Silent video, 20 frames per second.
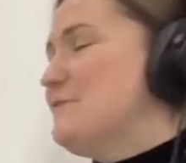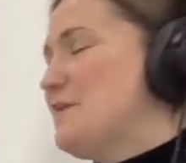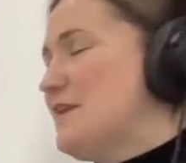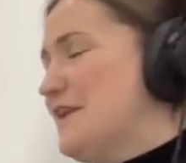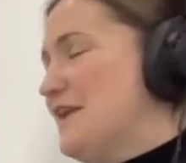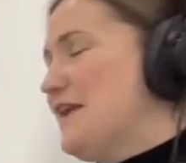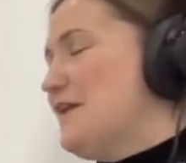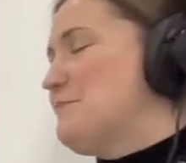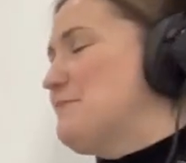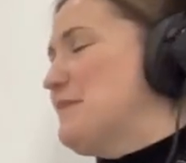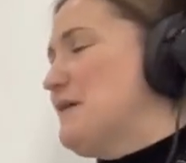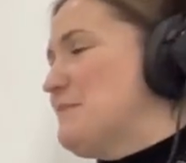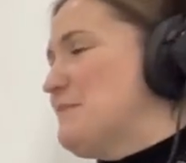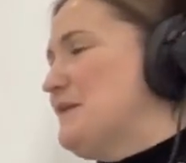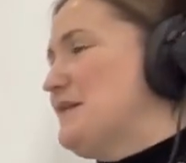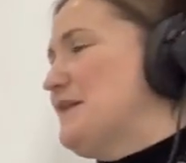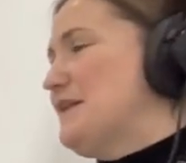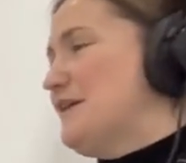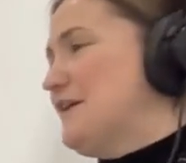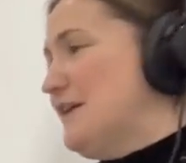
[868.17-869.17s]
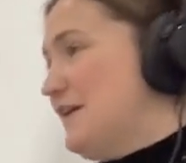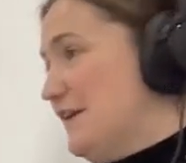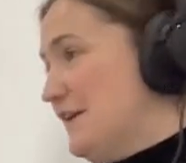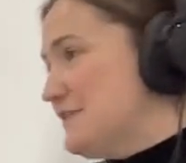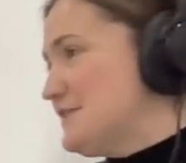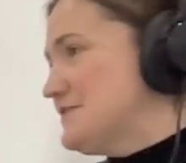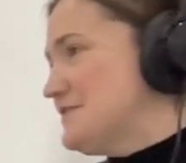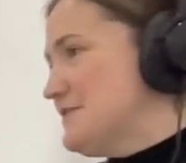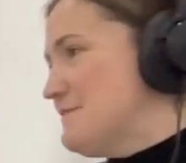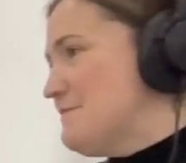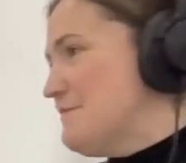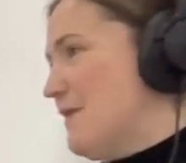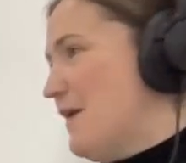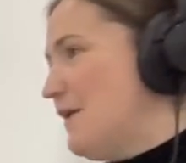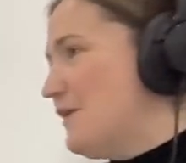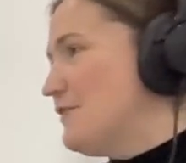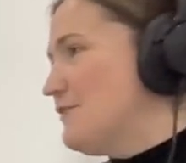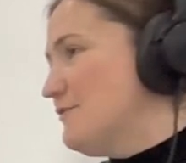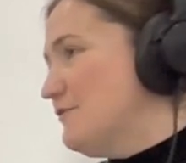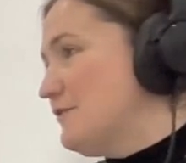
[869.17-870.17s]
we get by building a custom
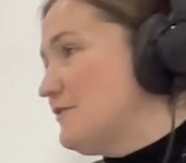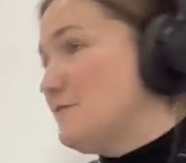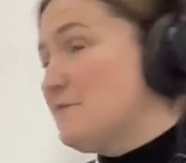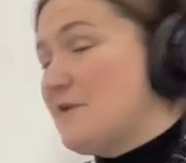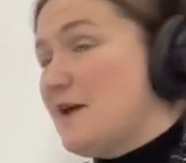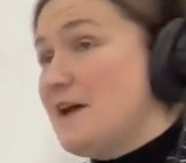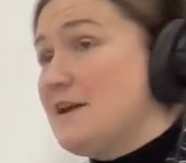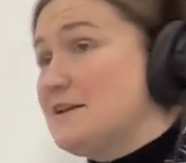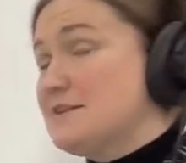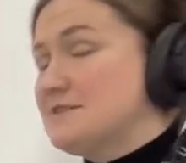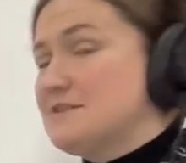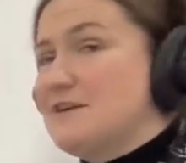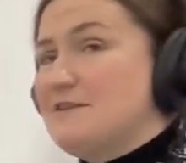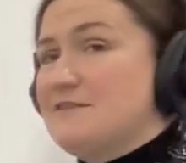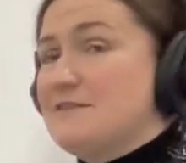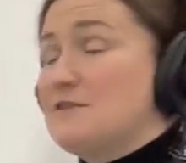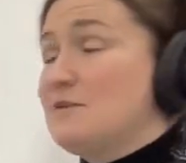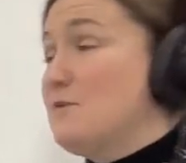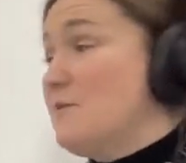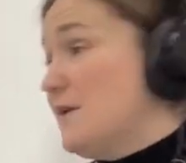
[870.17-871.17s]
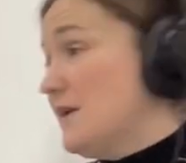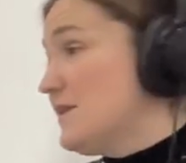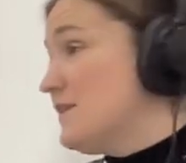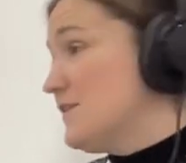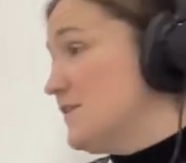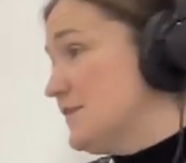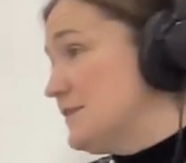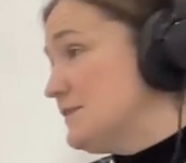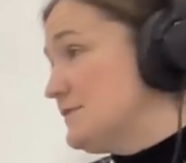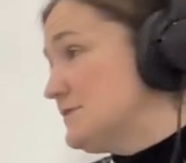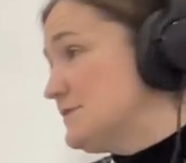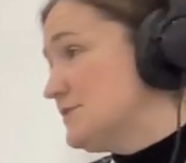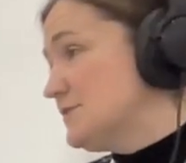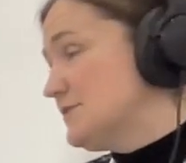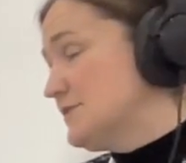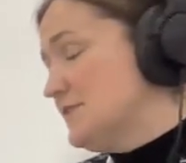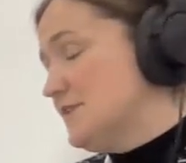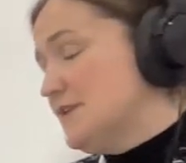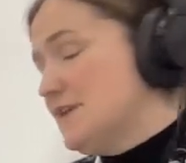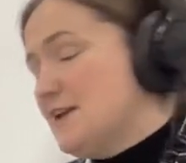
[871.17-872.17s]
model for the rack is often quite huge,
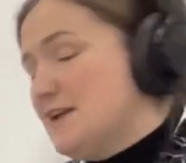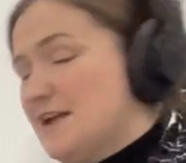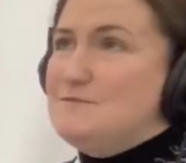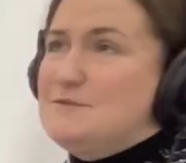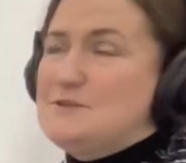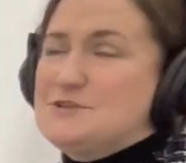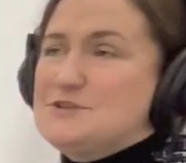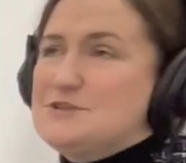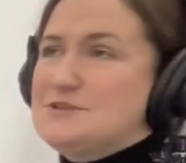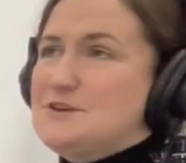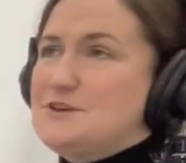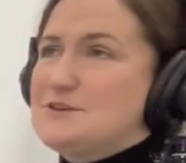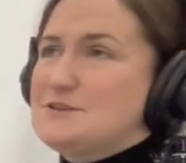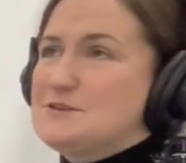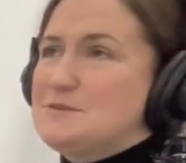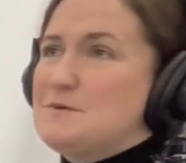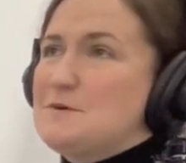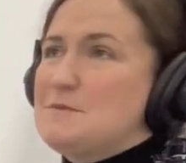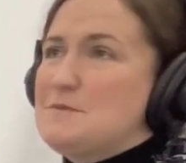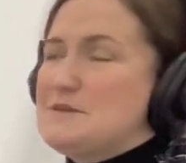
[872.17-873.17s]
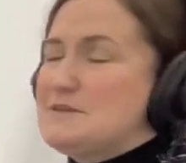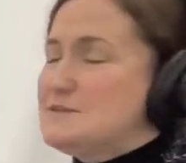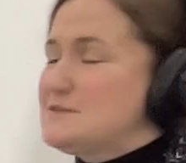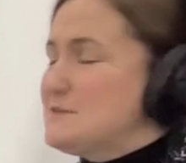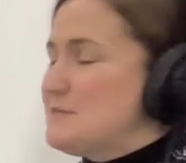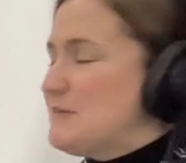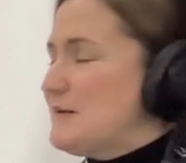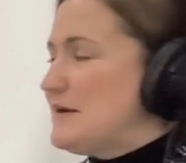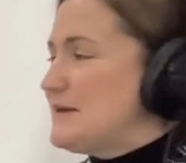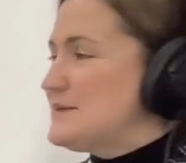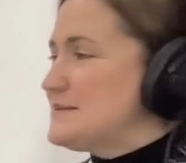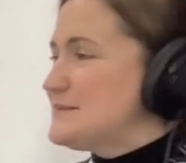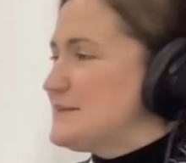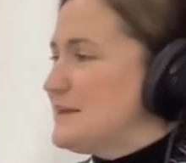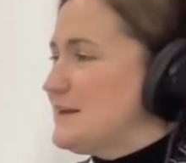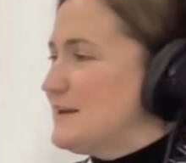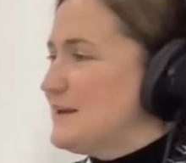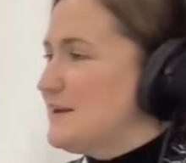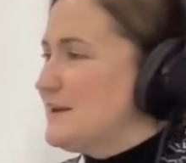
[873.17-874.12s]
which is also a bit surprising.